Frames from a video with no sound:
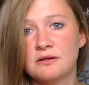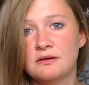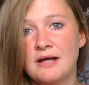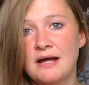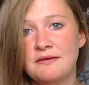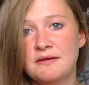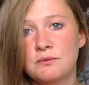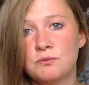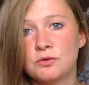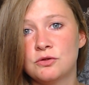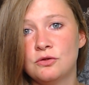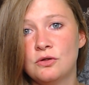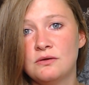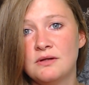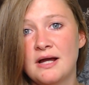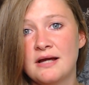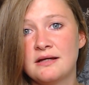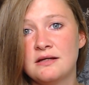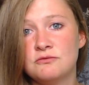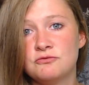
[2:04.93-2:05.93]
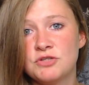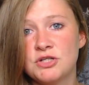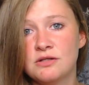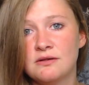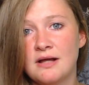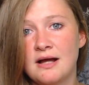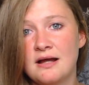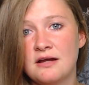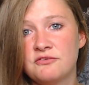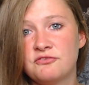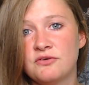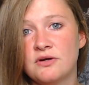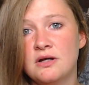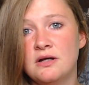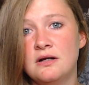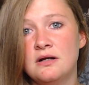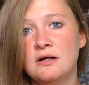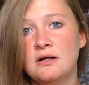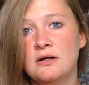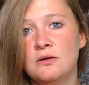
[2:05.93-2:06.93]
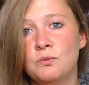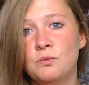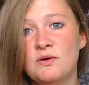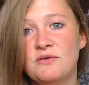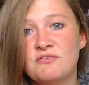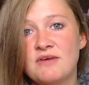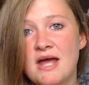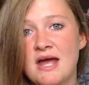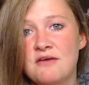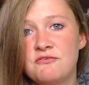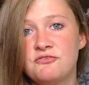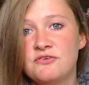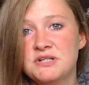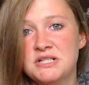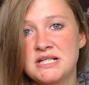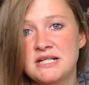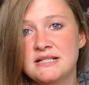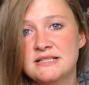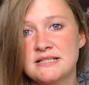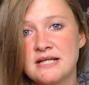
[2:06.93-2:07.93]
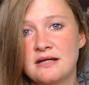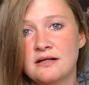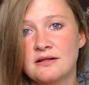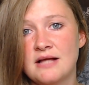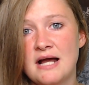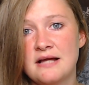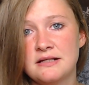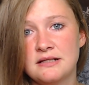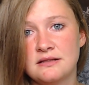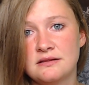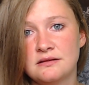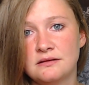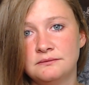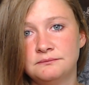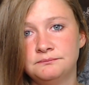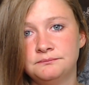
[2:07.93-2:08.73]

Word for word: like they would look like in real life, with every detail added.